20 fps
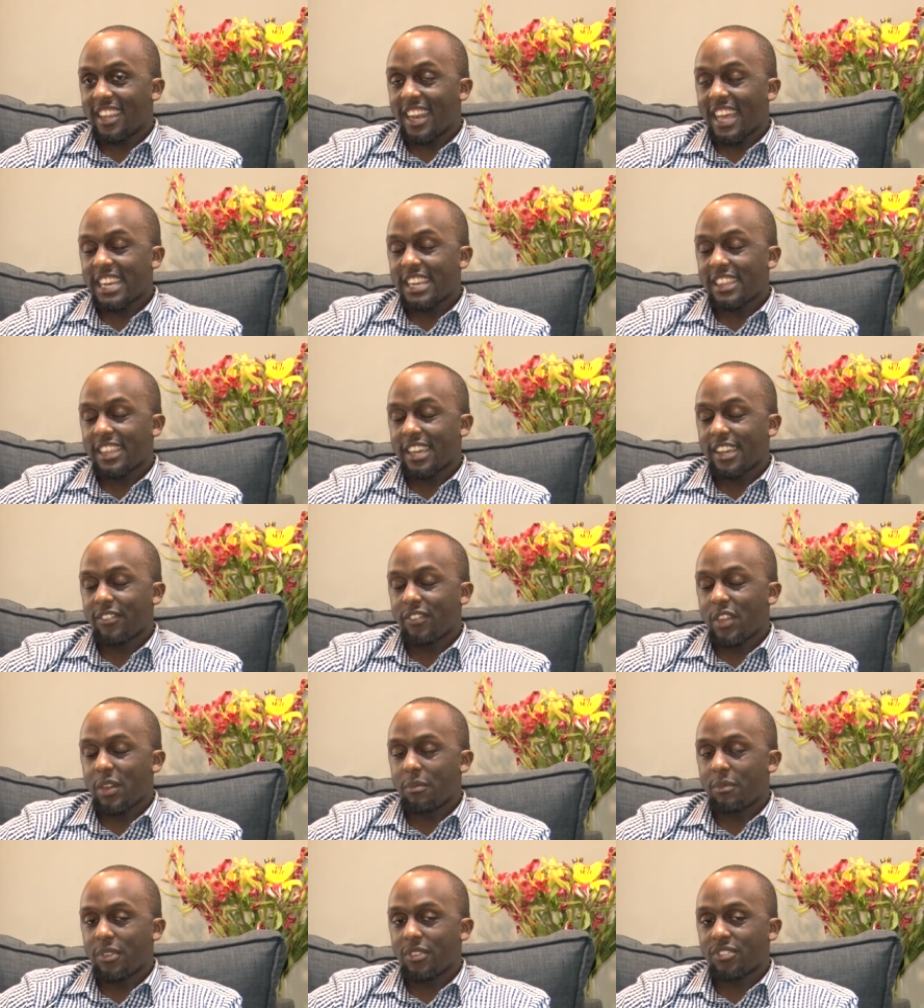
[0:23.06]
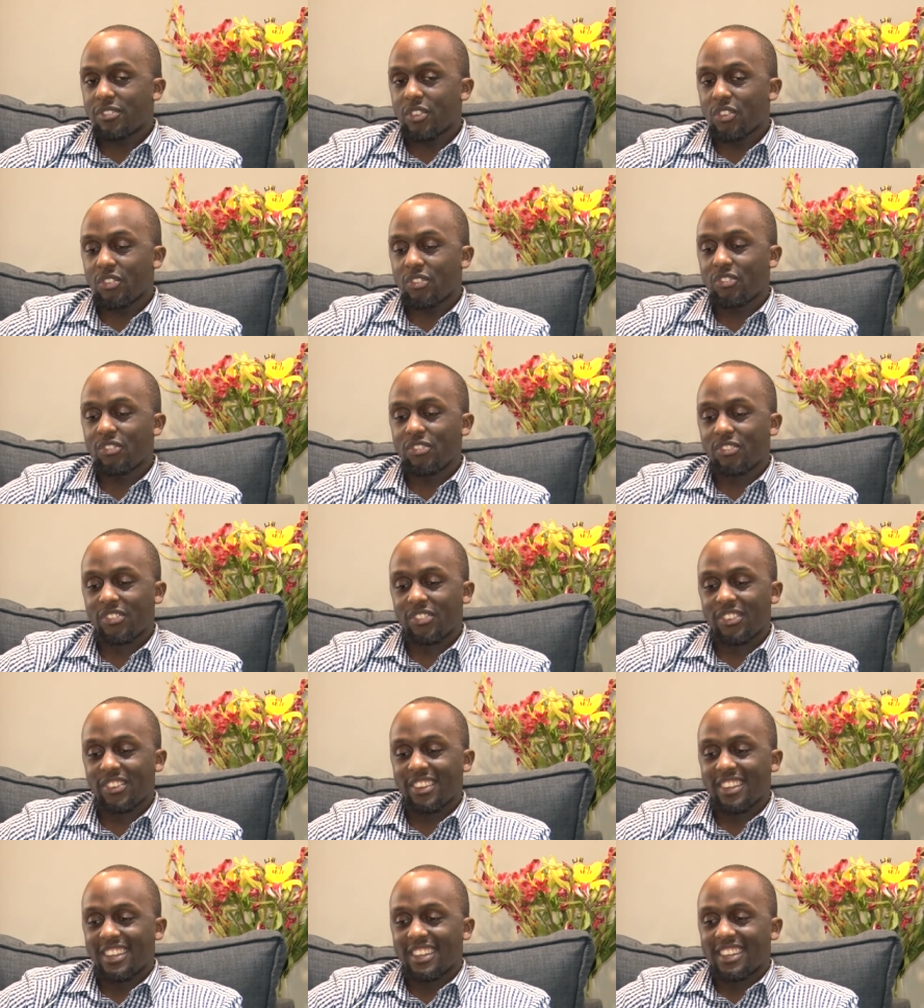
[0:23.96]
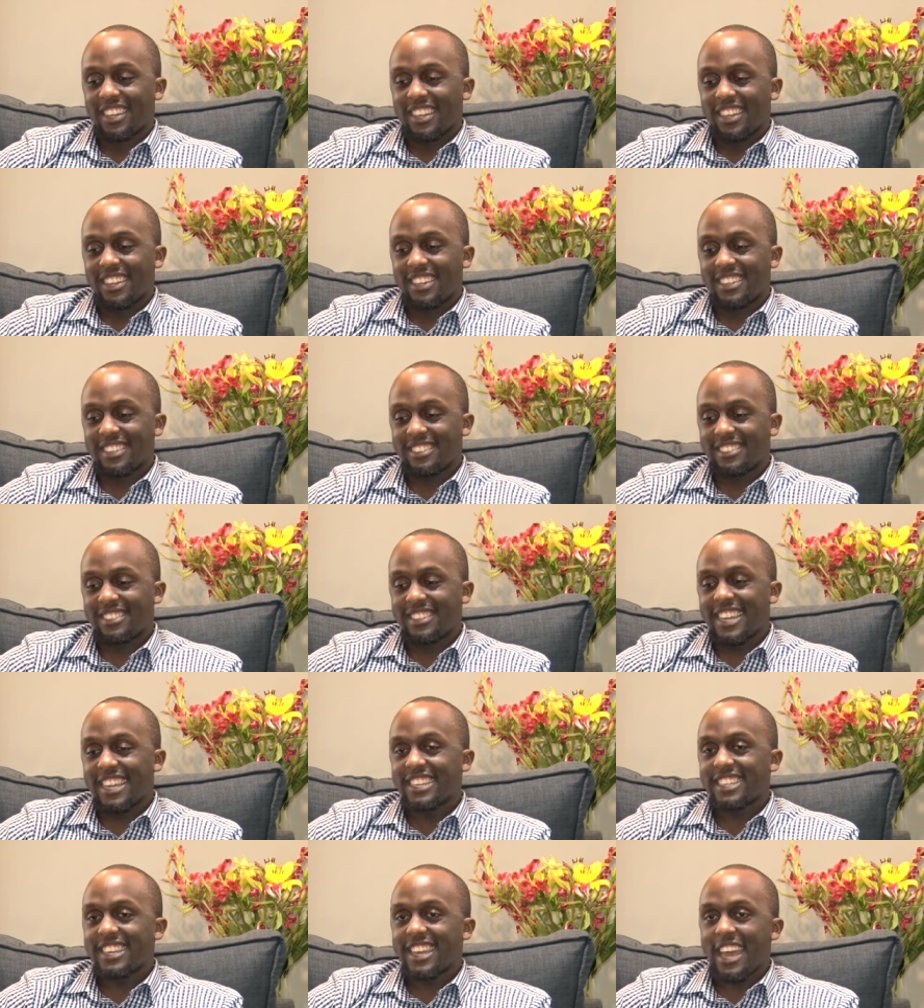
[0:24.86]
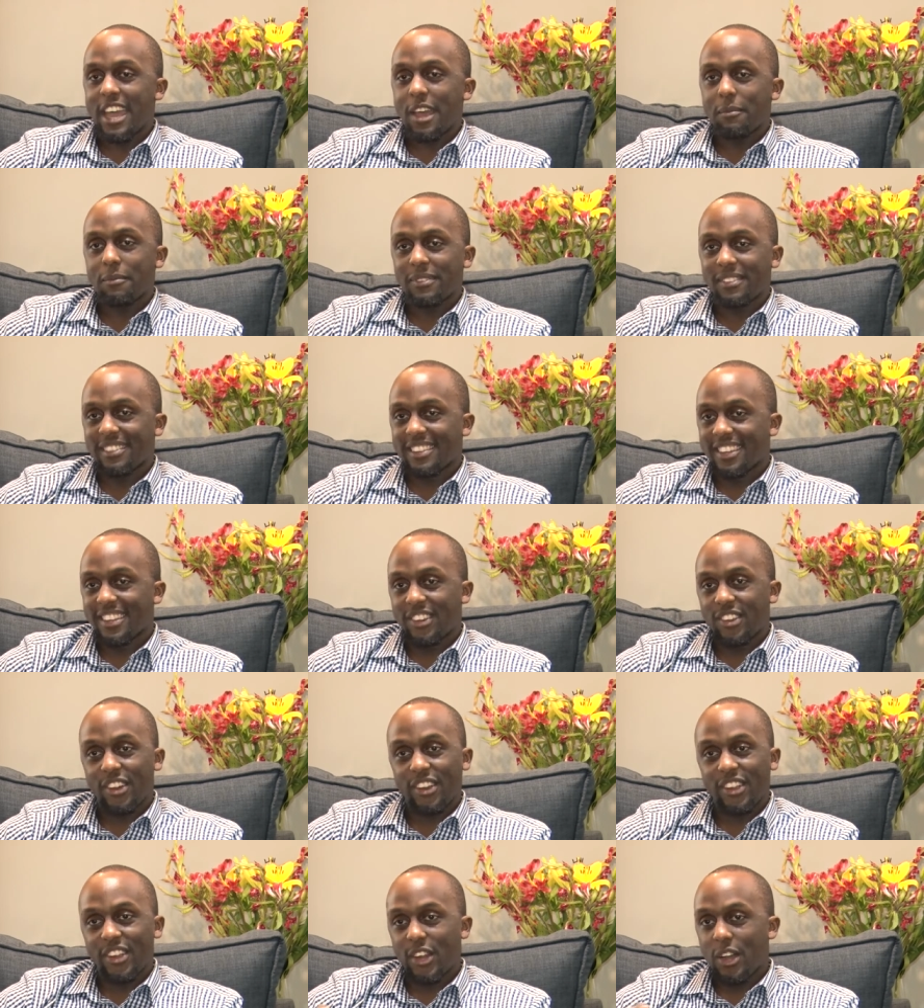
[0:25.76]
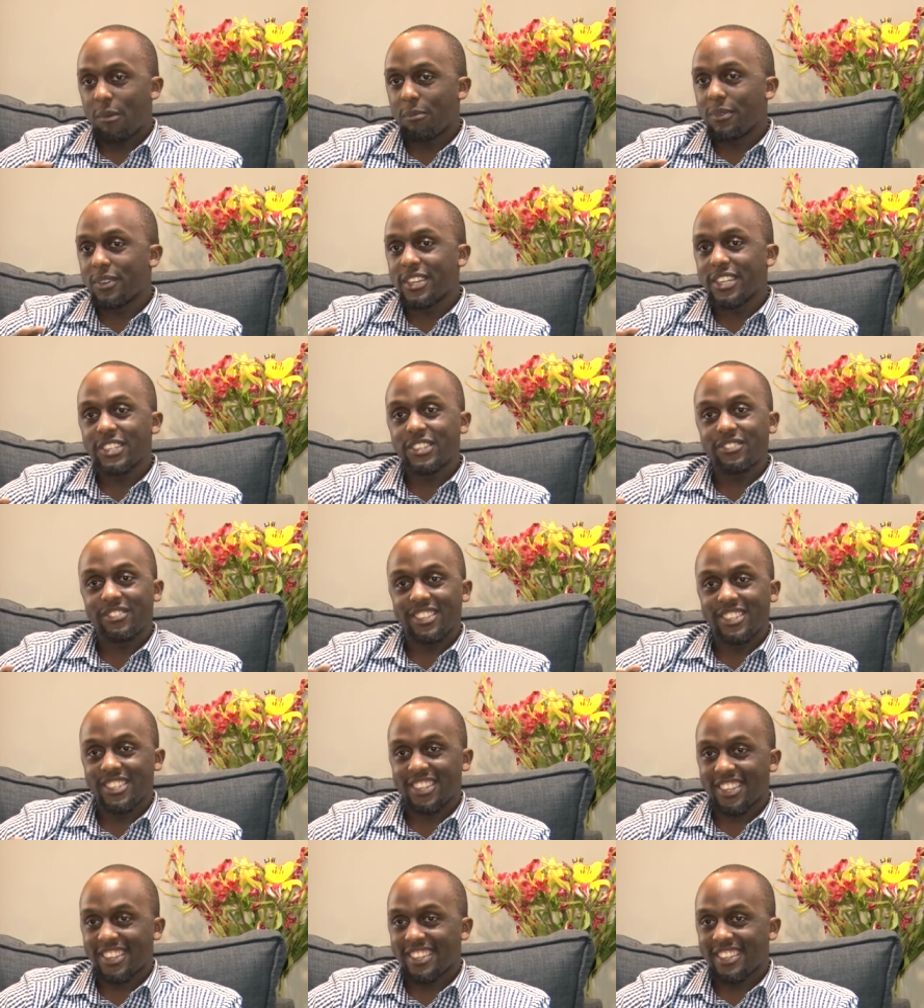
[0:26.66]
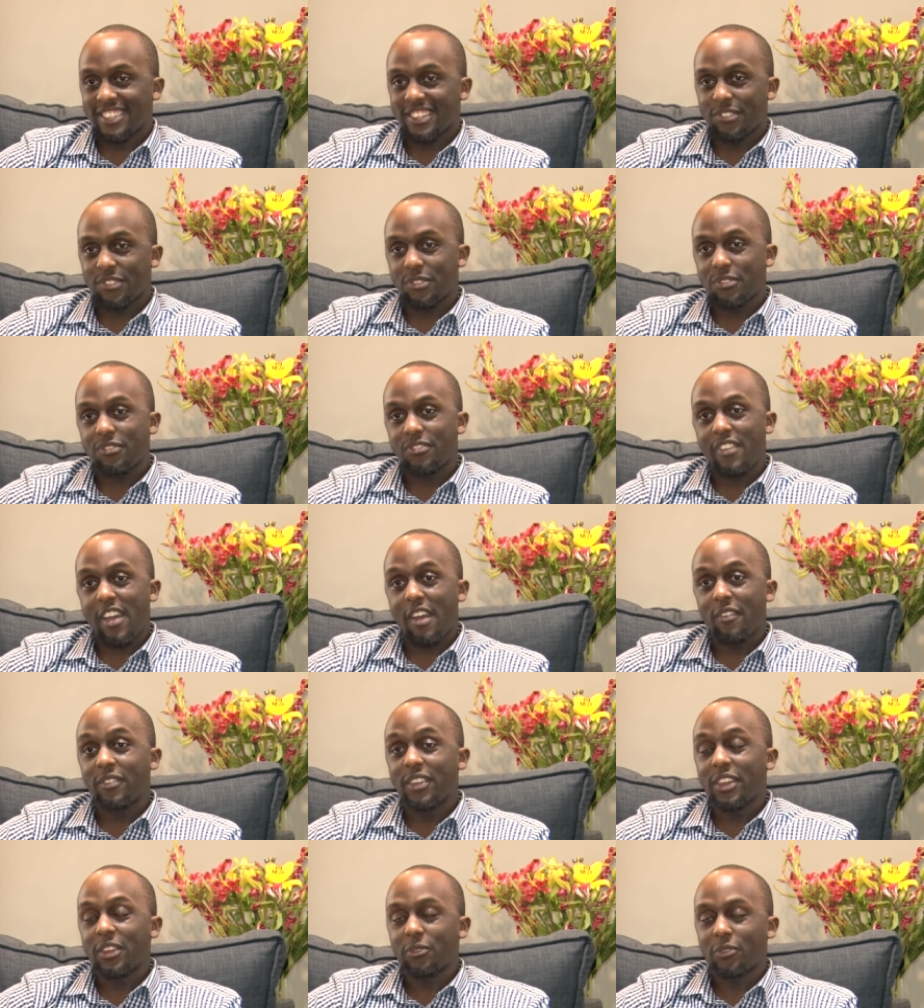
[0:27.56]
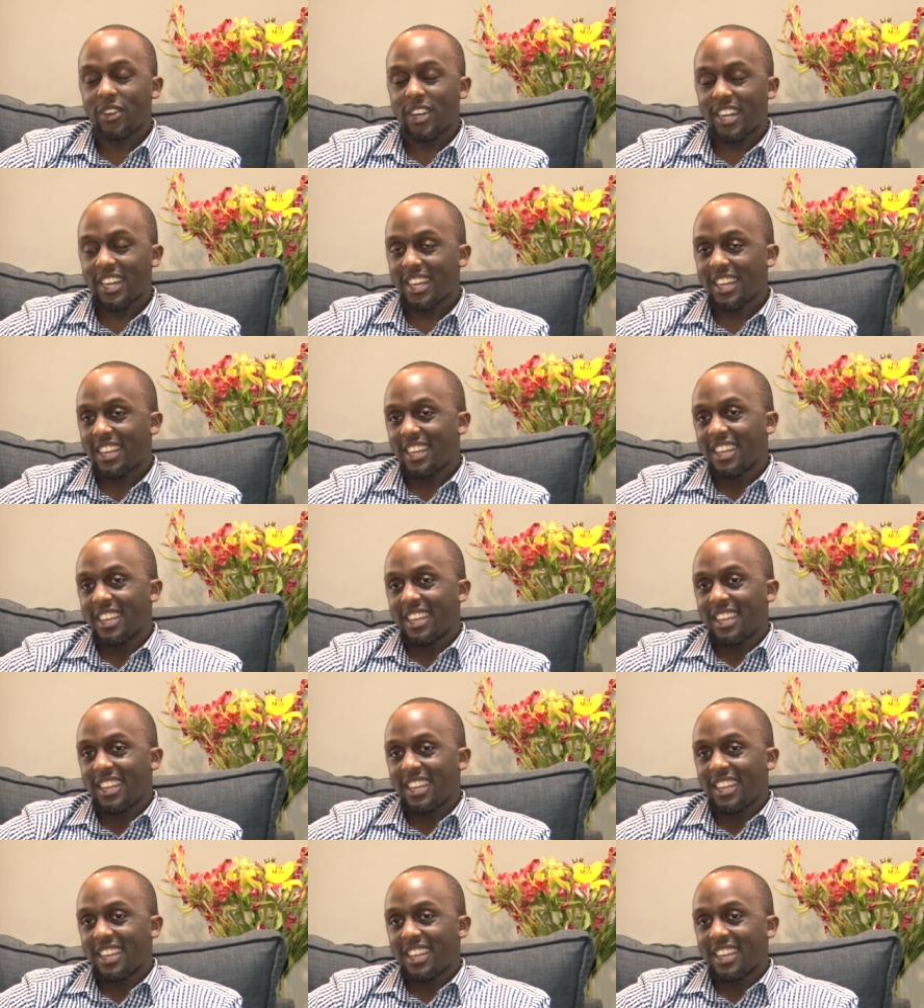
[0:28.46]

like to think of them as sort of distinct camps. They're not in competition with each other in terms of family and work.